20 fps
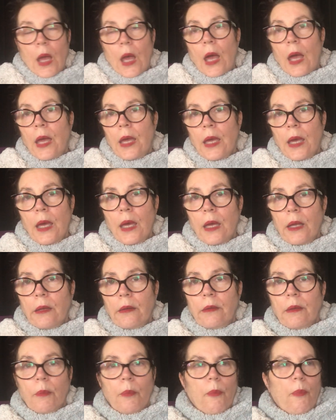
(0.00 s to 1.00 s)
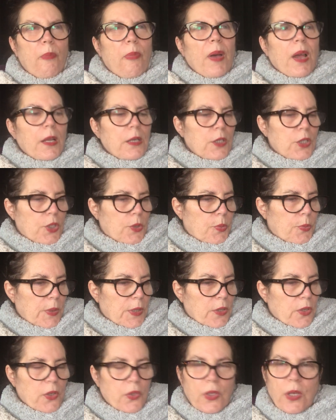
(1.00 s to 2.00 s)
I had a bunch,
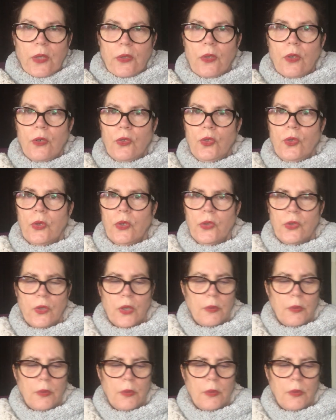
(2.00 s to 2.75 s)
because I told you also,